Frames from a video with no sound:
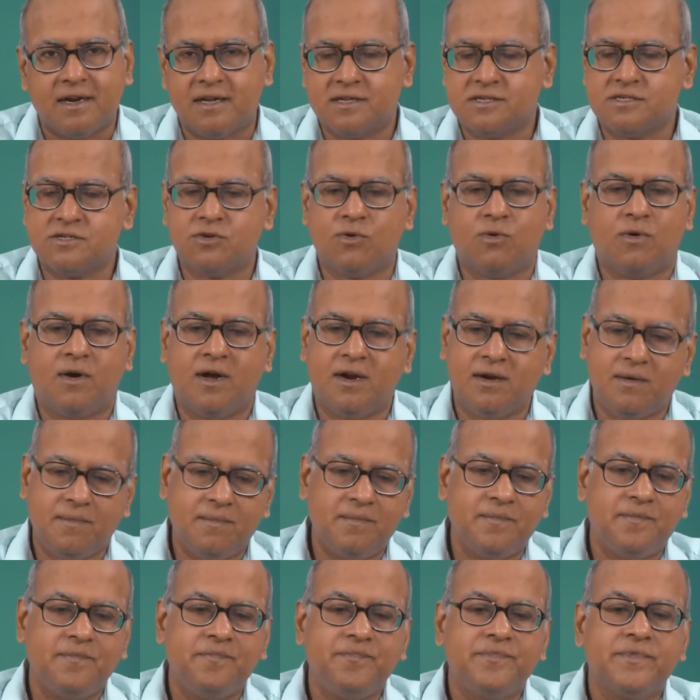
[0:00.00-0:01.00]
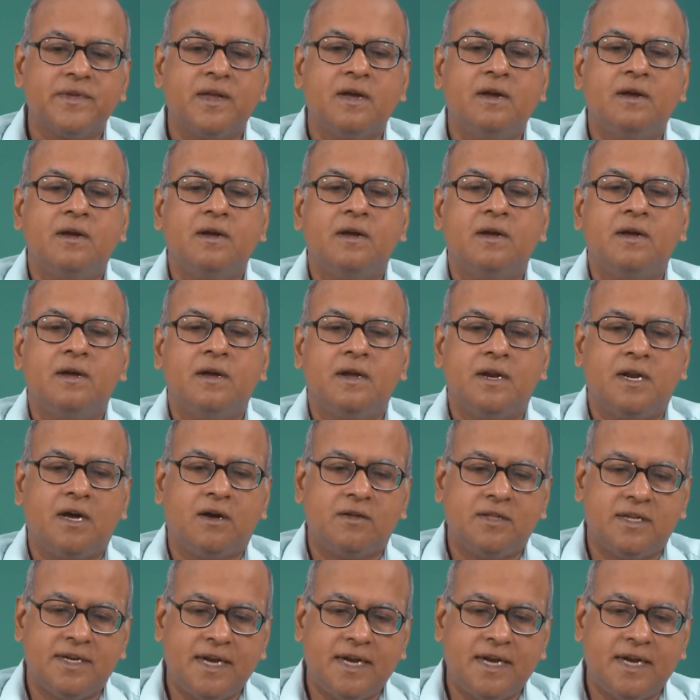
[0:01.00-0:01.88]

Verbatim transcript: and so on. Now,